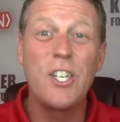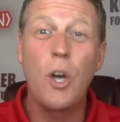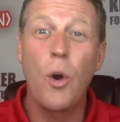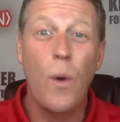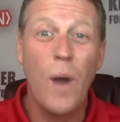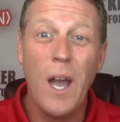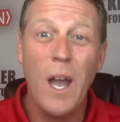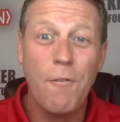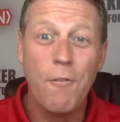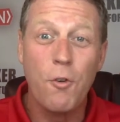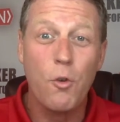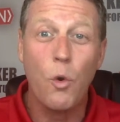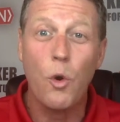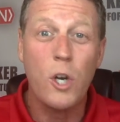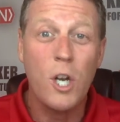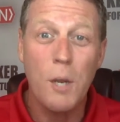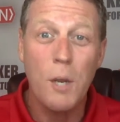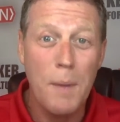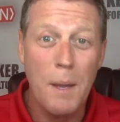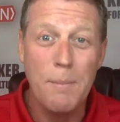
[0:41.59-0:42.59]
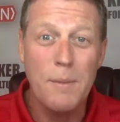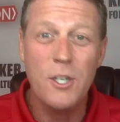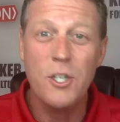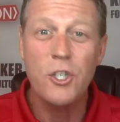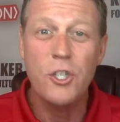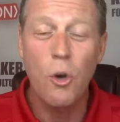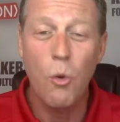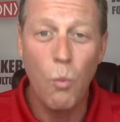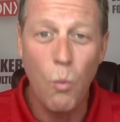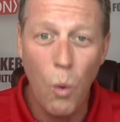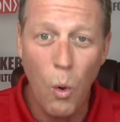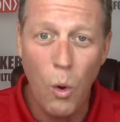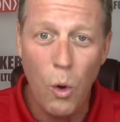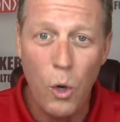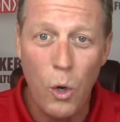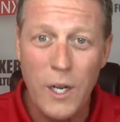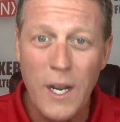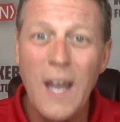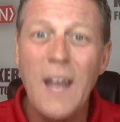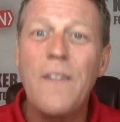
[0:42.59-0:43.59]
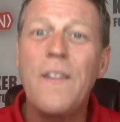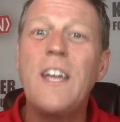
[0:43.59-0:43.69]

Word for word: no effort or commitment toward.